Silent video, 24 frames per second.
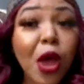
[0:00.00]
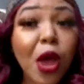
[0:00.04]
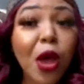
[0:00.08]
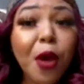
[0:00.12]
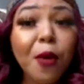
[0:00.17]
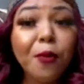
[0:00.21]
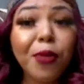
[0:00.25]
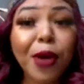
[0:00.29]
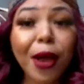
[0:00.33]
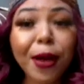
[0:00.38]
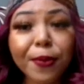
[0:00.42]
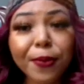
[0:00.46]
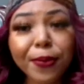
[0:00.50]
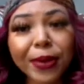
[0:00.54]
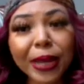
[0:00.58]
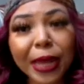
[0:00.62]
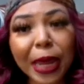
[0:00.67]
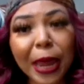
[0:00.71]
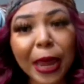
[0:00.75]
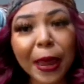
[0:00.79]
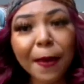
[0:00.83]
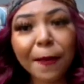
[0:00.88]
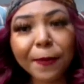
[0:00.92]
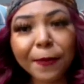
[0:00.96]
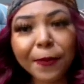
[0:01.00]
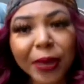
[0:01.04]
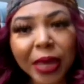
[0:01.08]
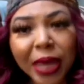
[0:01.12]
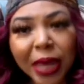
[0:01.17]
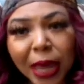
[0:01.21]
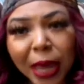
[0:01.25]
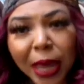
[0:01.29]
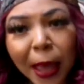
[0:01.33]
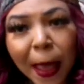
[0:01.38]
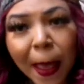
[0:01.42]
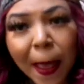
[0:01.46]
probably
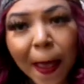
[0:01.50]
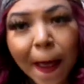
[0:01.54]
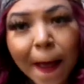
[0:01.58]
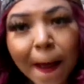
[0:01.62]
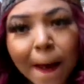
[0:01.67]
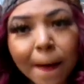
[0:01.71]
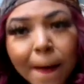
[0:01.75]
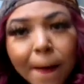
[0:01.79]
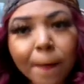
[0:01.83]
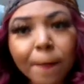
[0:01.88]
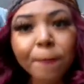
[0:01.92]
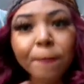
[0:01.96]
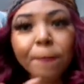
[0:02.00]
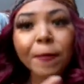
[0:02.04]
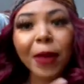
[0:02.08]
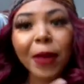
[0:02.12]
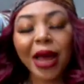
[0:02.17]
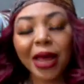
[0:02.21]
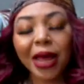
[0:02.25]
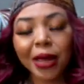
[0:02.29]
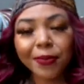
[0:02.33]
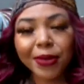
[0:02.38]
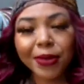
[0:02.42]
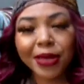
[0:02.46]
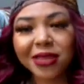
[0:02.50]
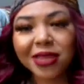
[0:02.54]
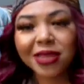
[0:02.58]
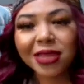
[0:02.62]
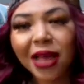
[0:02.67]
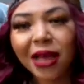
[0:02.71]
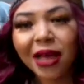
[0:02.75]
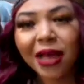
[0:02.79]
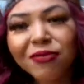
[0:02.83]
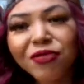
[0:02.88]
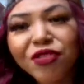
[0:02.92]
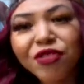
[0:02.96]
be my best
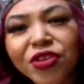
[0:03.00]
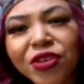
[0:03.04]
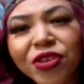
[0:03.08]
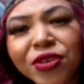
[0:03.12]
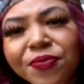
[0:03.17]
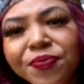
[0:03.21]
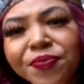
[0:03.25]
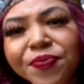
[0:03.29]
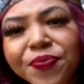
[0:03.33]
option.